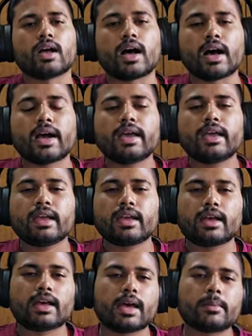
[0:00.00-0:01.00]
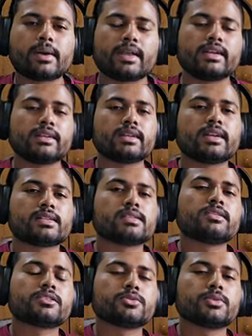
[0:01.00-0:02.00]
I am an international
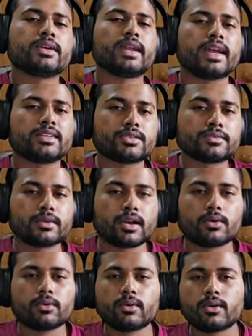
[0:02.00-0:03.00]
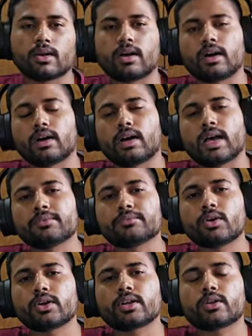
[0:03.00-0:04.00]
student as of now. I have
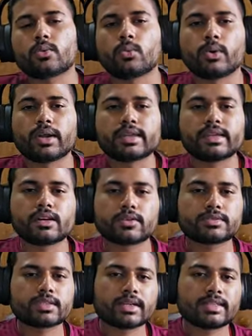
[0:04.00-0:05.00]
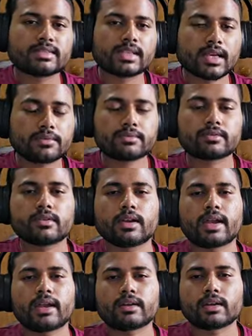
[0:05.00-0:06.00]
got 1 year of studies left,
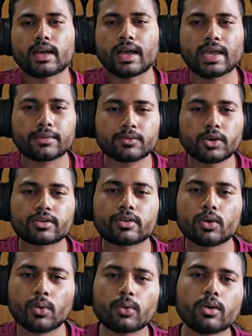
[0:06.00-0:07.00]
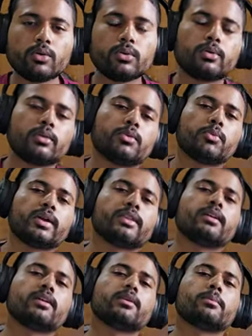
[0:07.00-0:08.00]
and I have got no clue
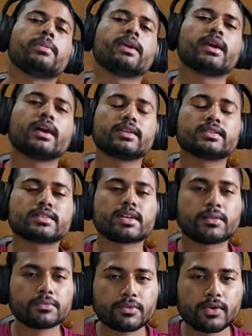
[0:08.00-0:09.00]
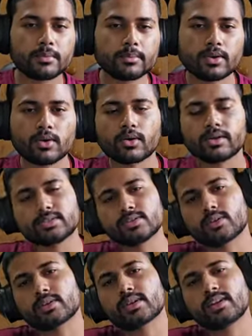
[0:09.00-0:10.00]
whether PR is confirmed or is
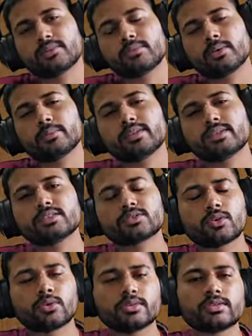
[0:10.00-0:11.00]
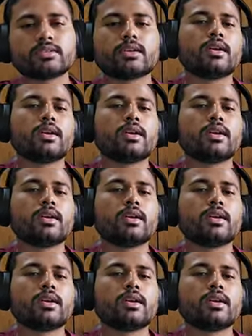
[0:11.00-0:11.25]
not confirmed in this course.